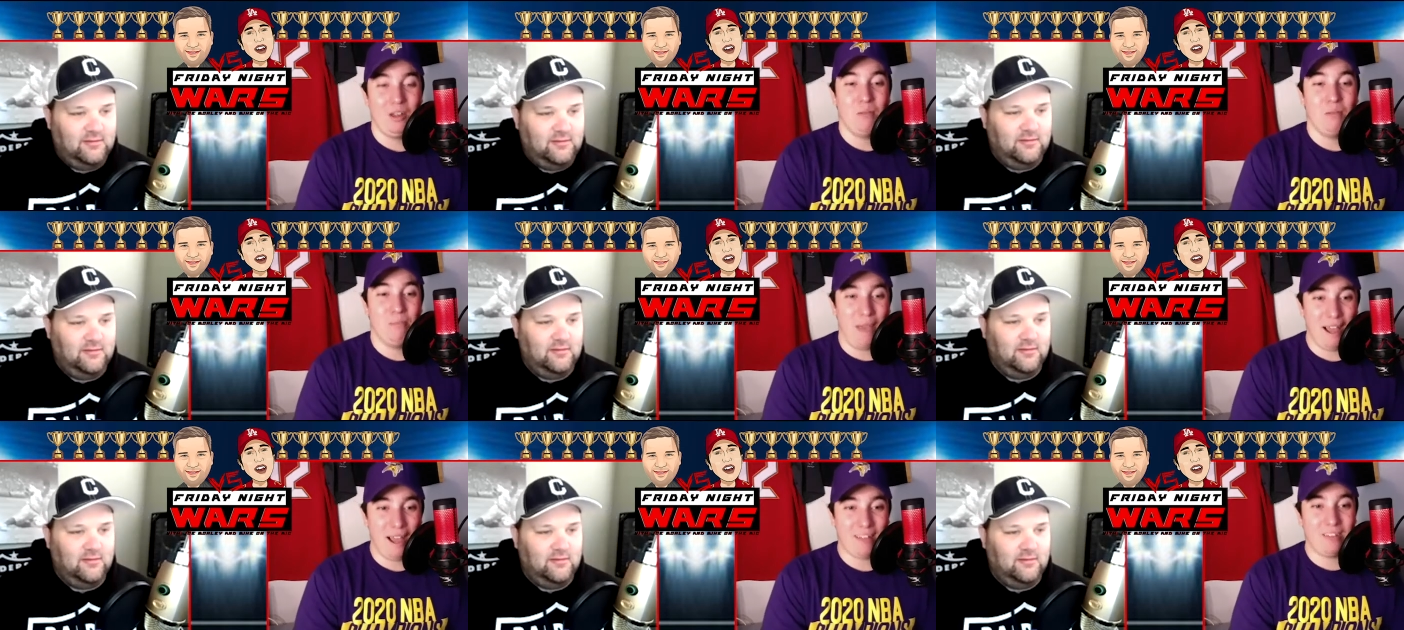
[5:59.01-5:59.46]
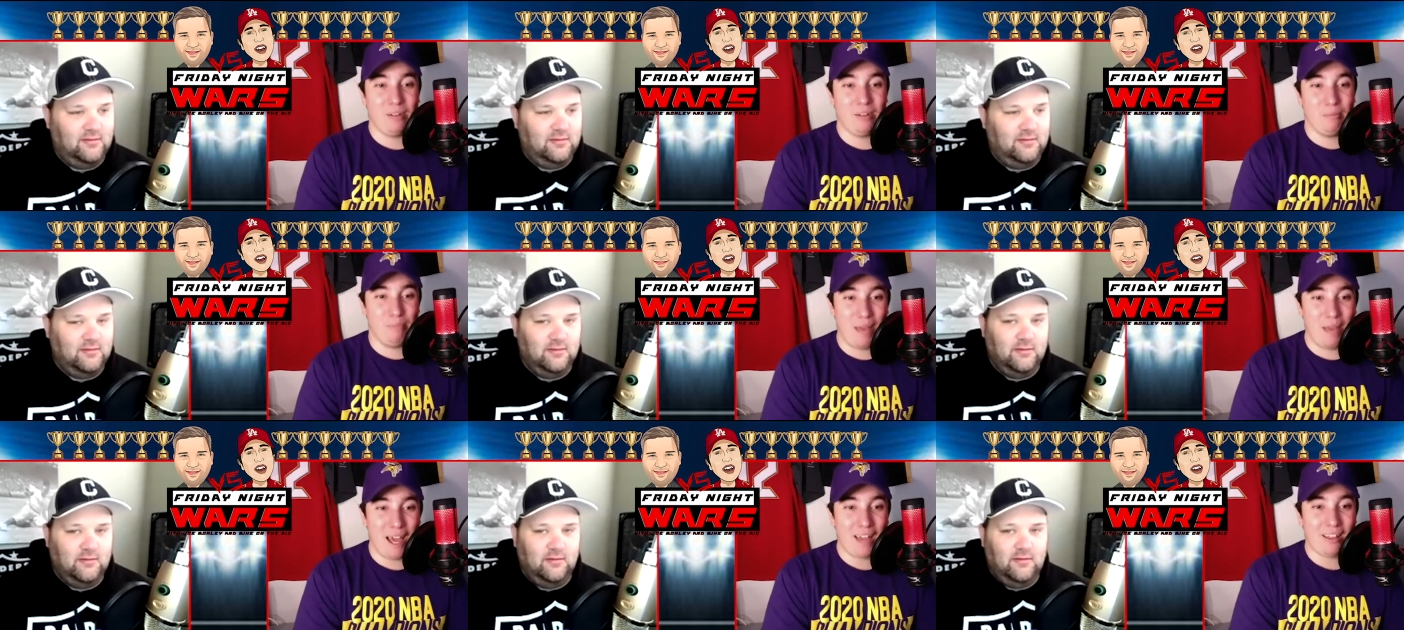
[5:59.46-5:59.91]
Speaker 1: Back to
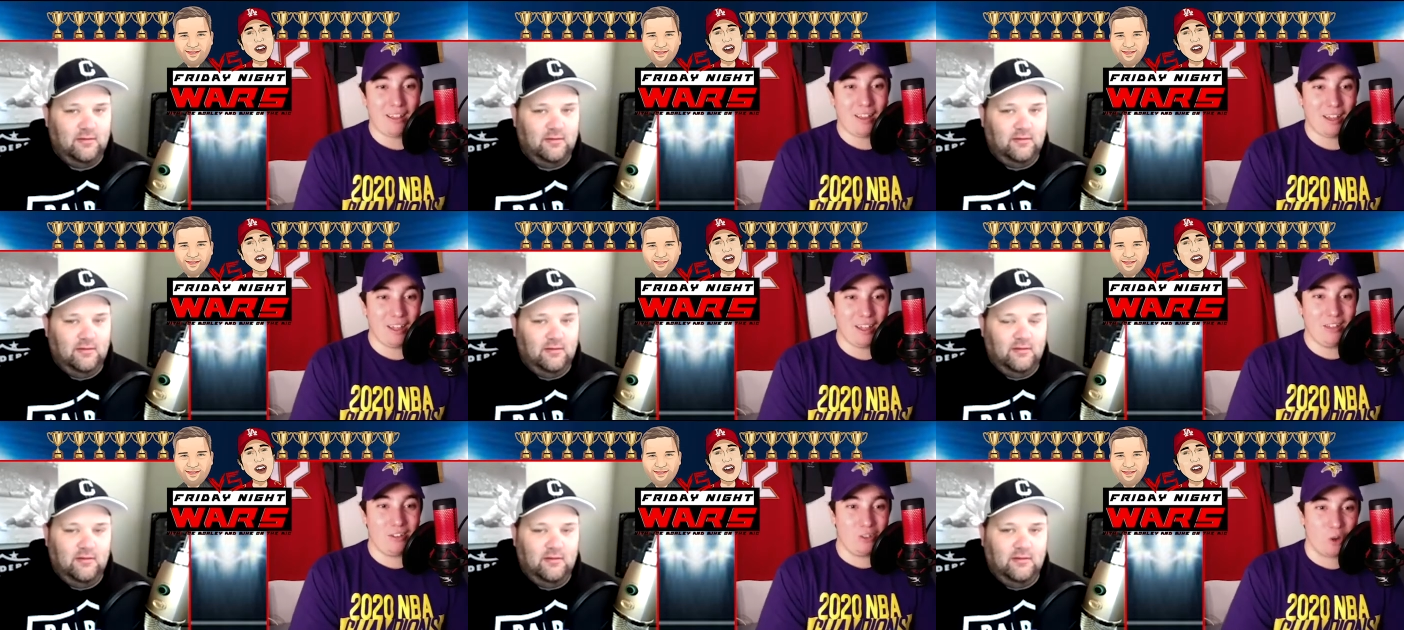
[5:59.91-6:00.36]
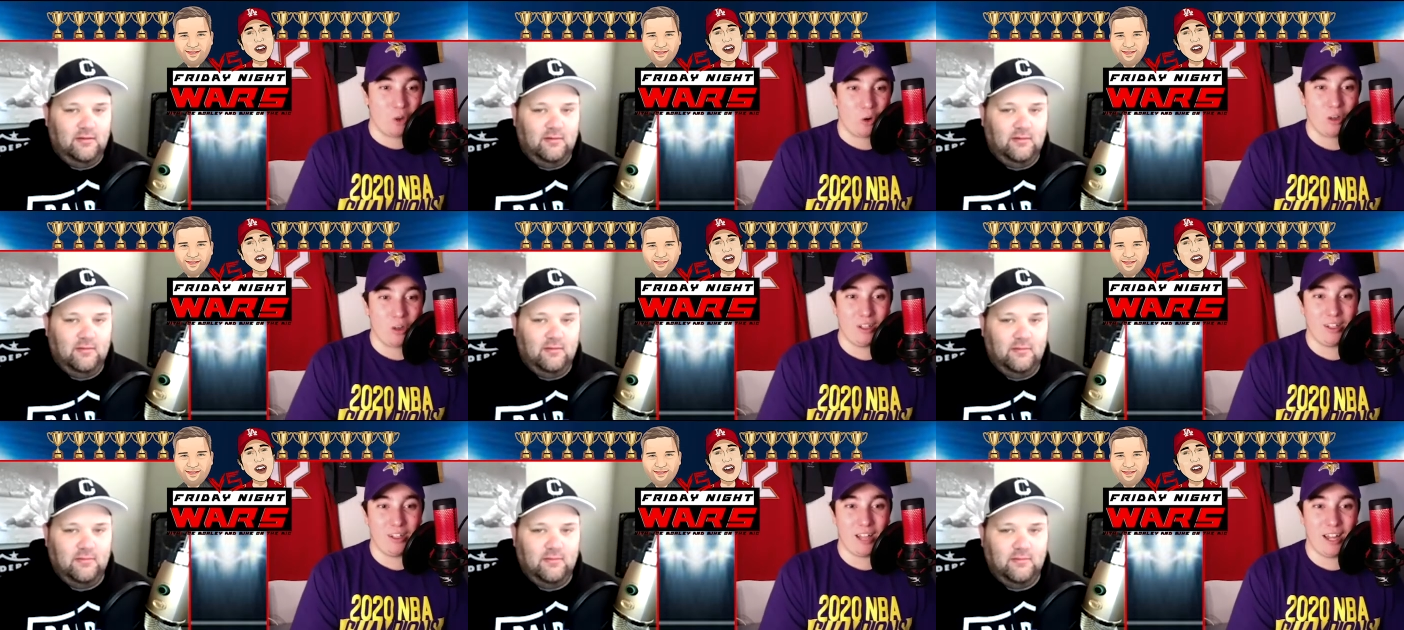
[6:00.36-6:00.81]
back like he's
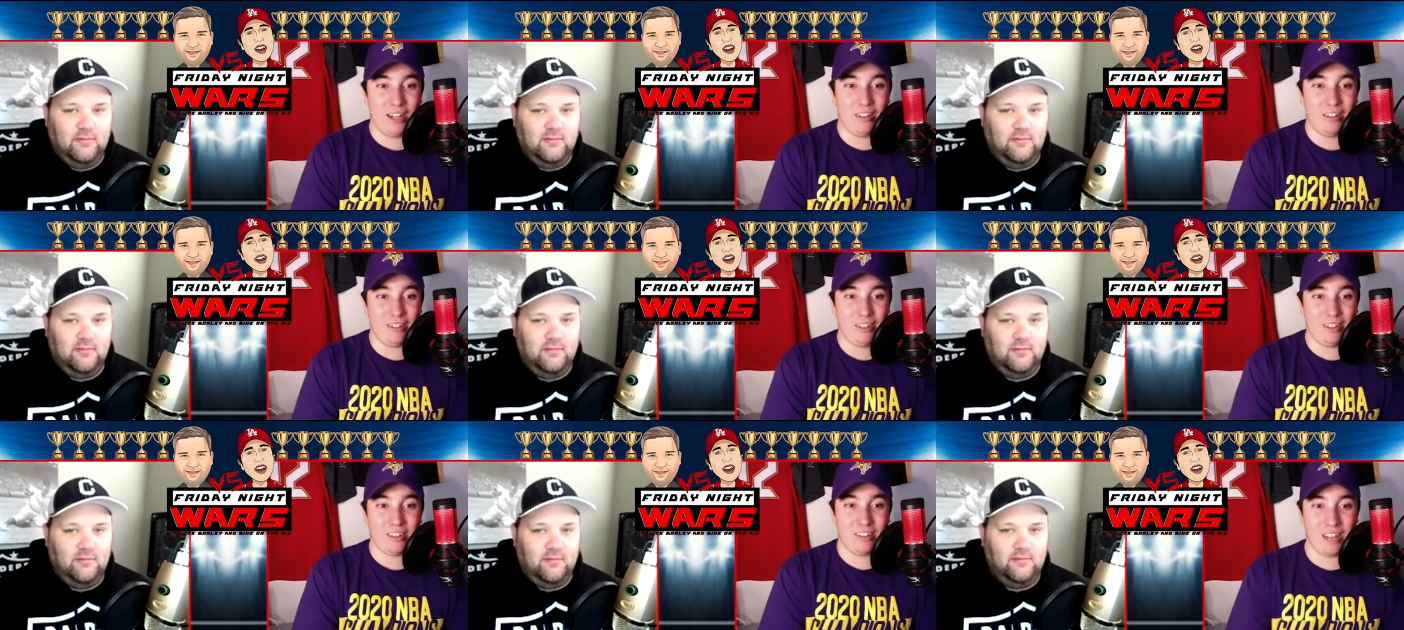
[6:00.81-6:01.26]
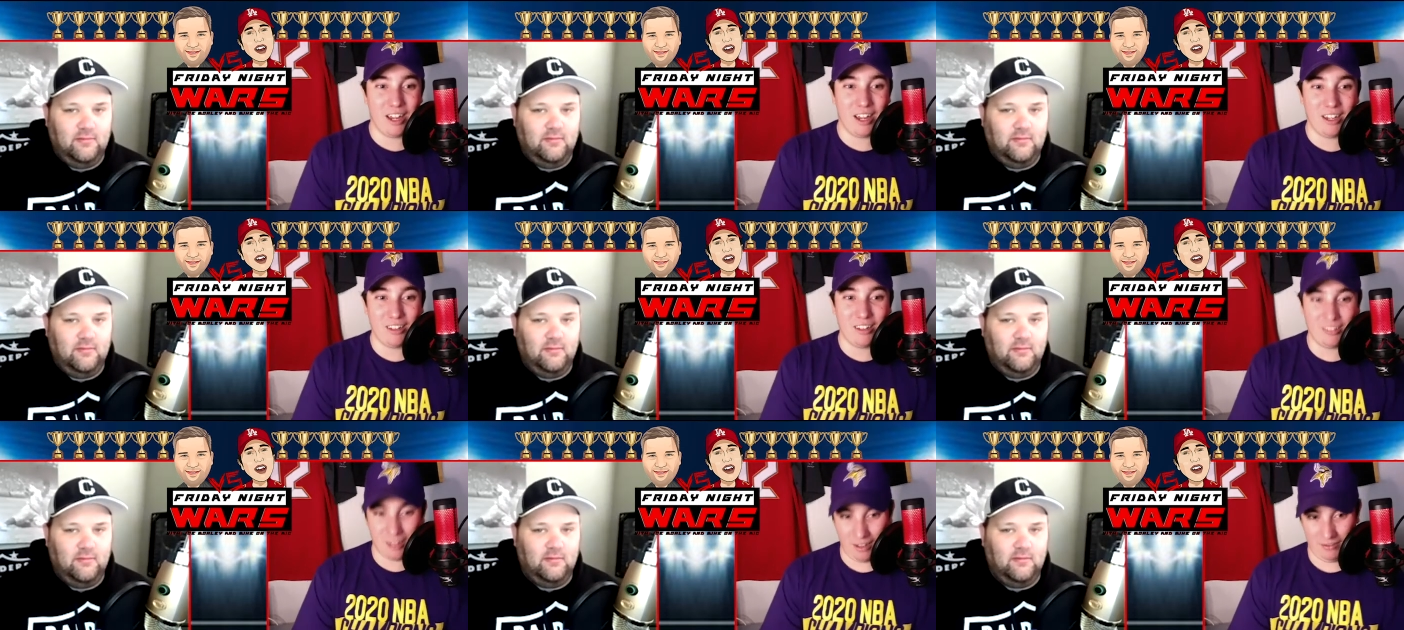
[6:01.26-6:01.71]
Jordan 96,
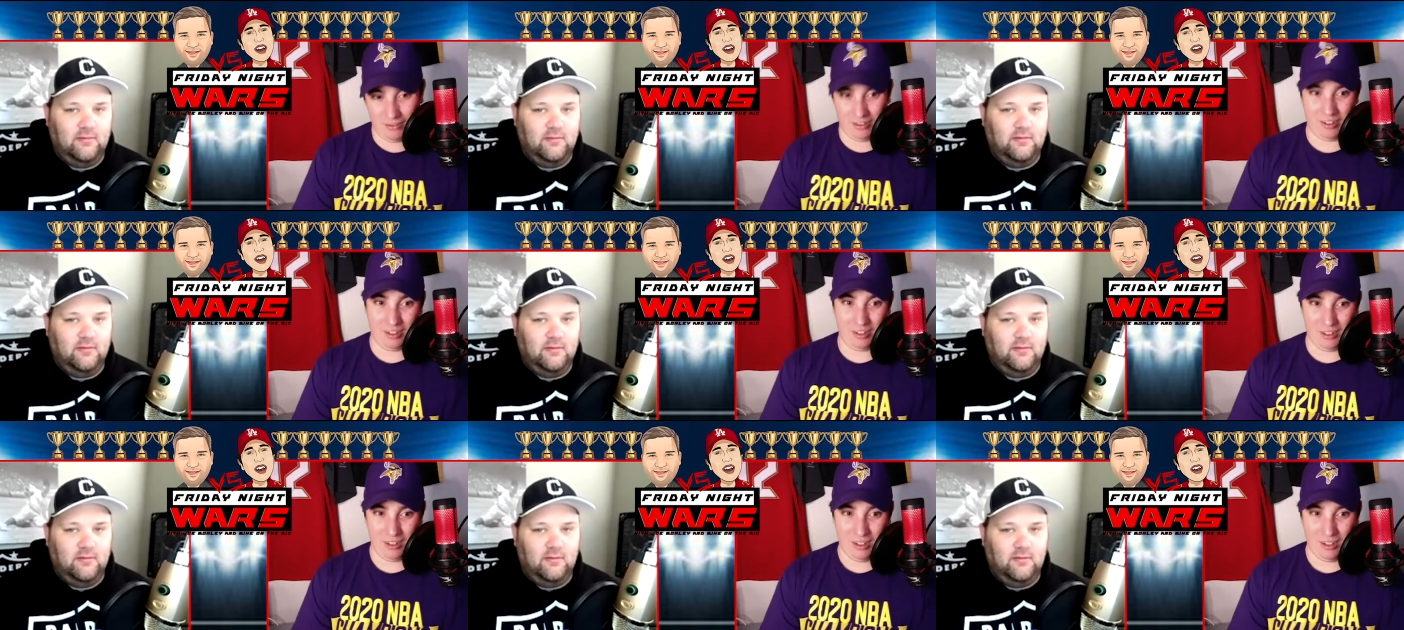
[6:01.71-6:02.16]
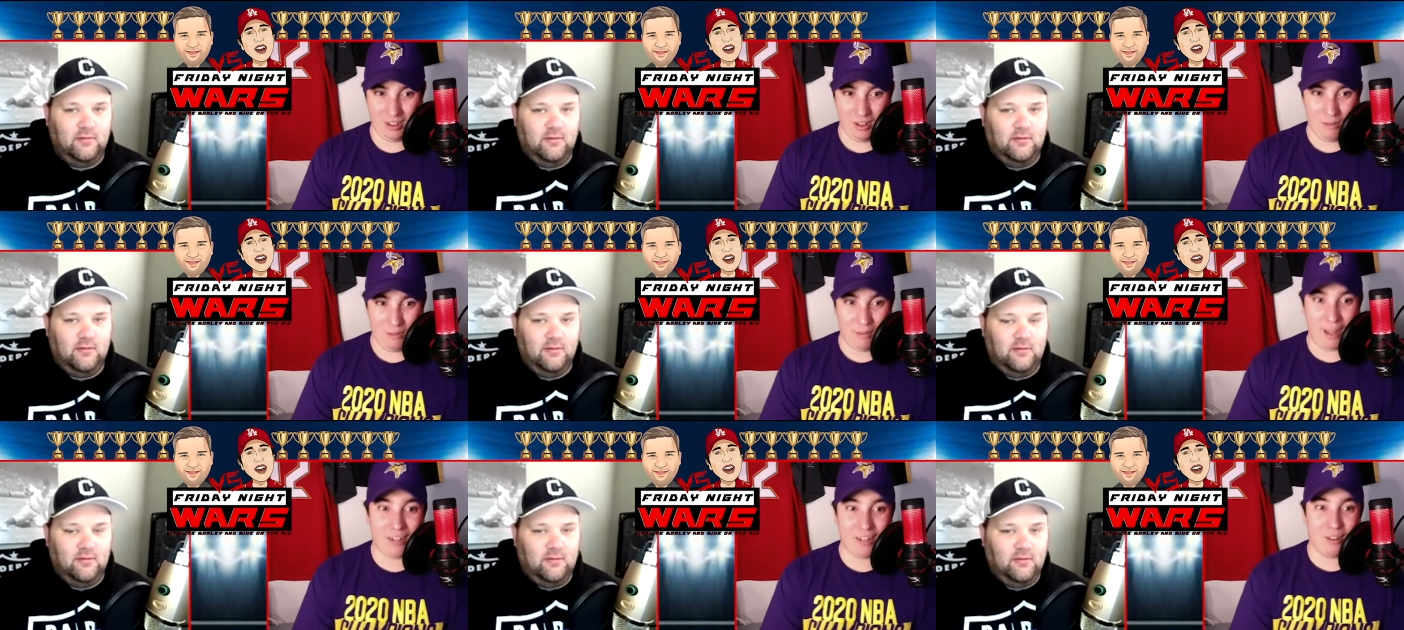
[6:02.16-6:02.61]
97.
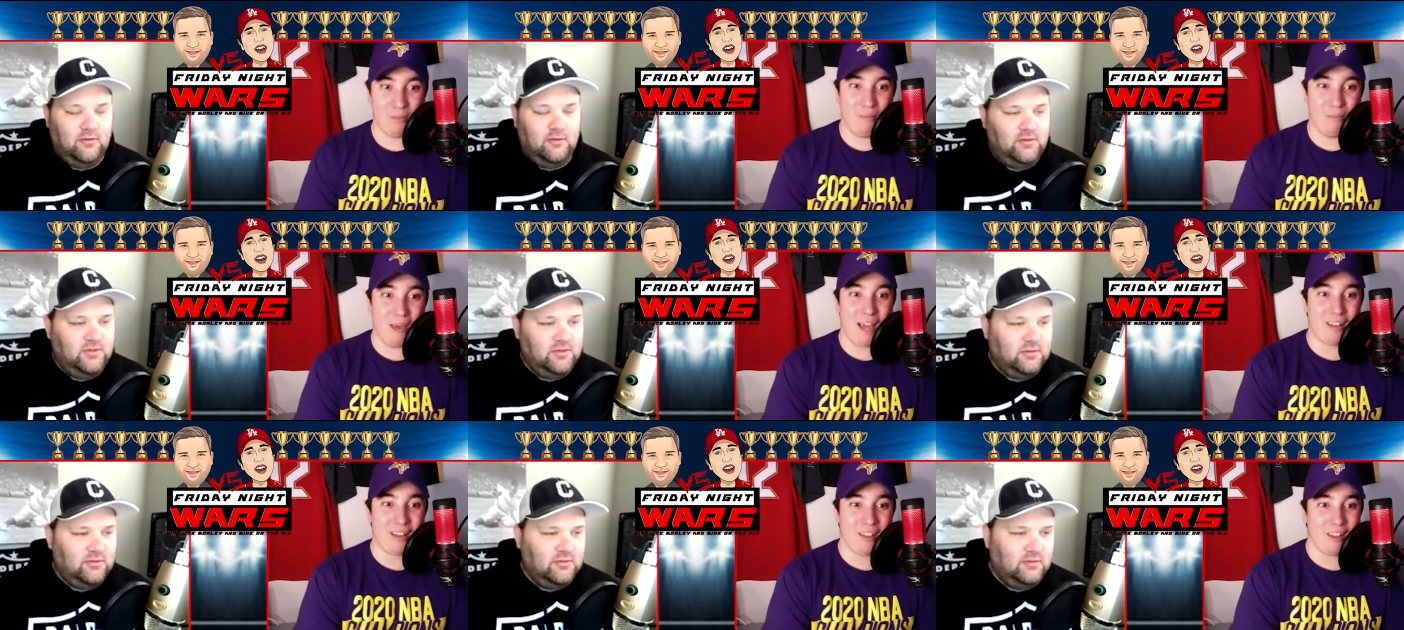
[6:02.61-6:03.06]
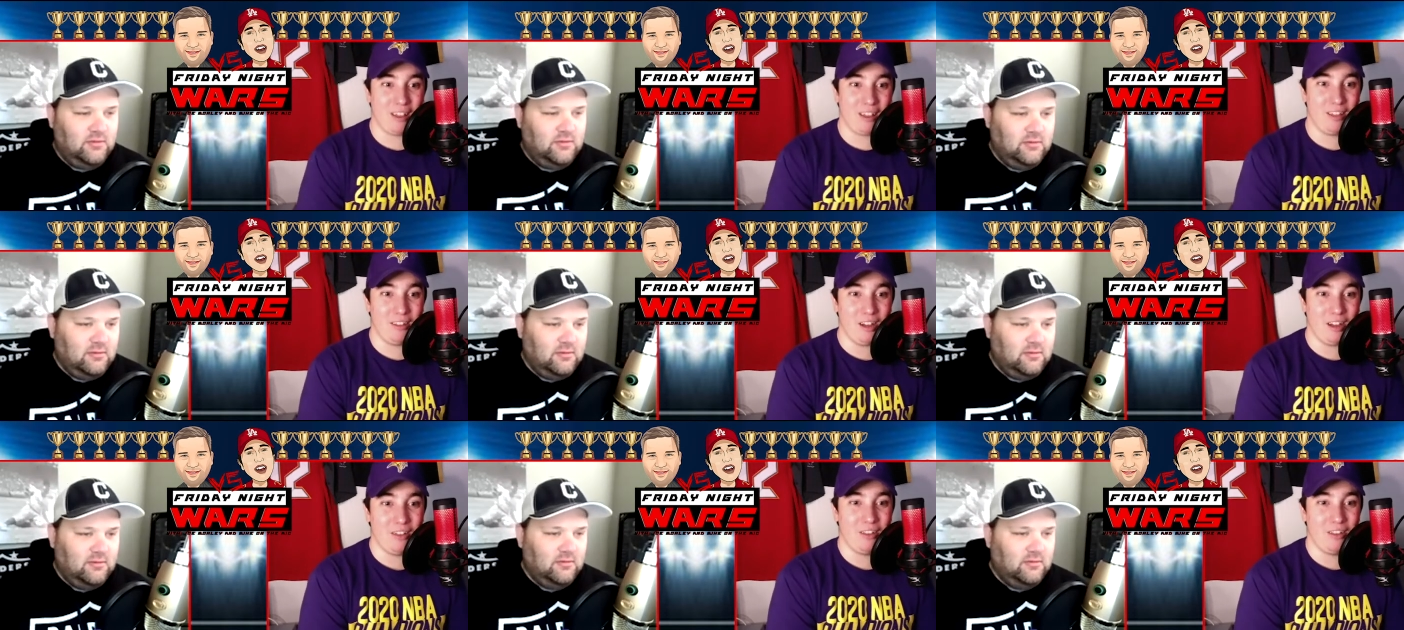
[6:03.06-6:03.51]
Back to back like he's on